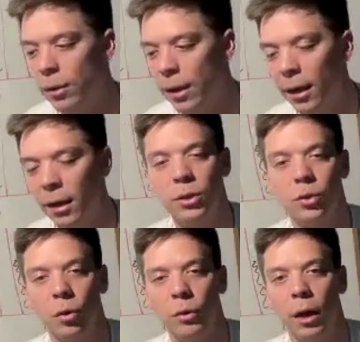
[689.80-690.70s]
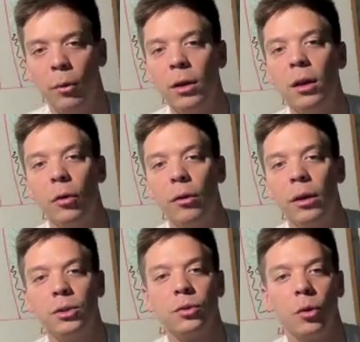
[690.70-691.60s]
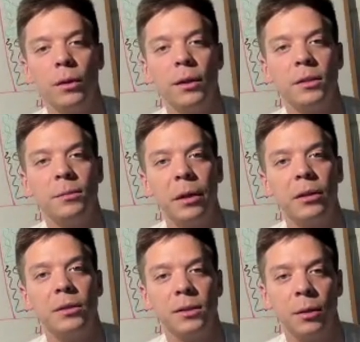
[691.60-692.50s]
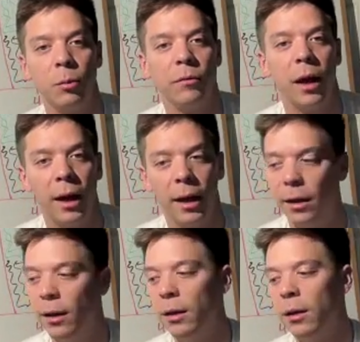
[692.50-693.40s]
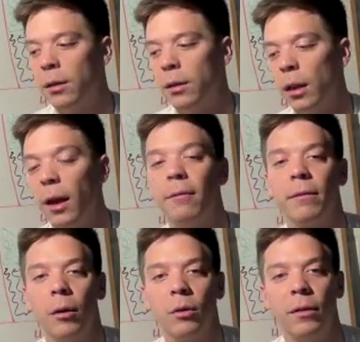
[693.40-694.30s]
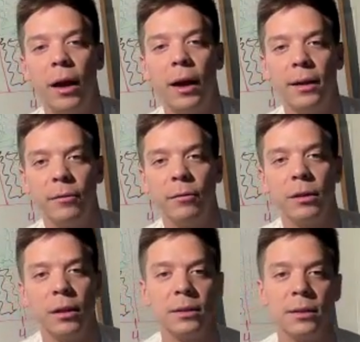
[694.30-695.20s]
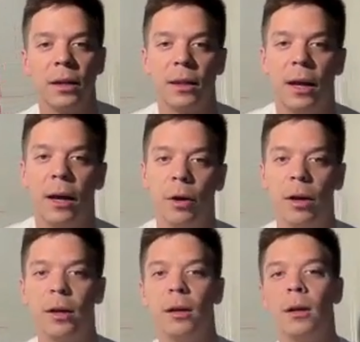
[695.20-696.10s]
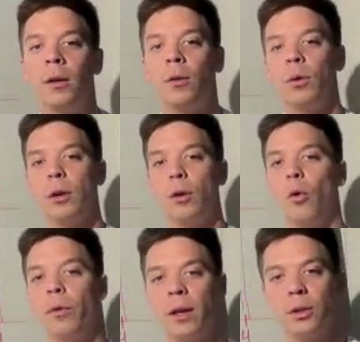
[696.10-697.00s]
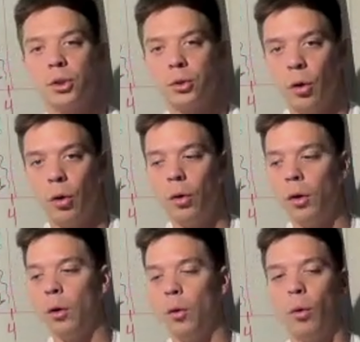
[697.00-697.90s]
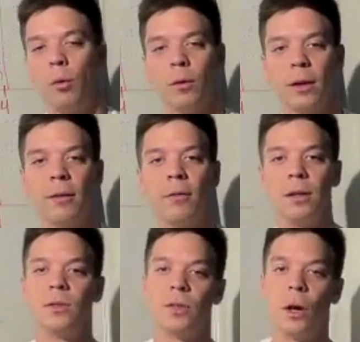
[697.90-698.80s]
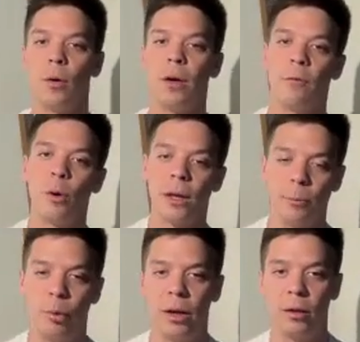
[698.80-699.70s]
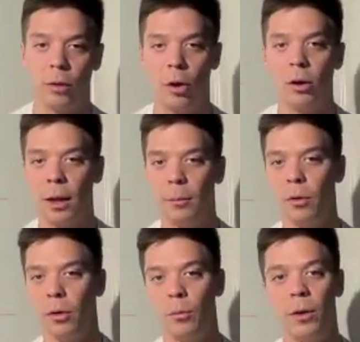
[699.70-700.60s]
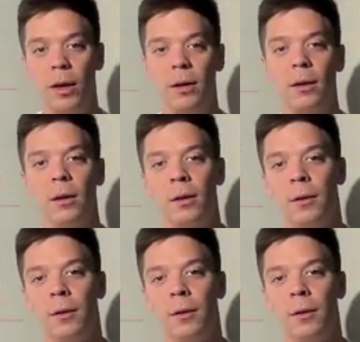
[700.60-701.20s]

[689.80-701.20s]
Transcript: You can't control that. We can only control the experiences that we've had, the life that we've had, different things like that, right? We can only control what we're given. And so if we can play the long game a little bit,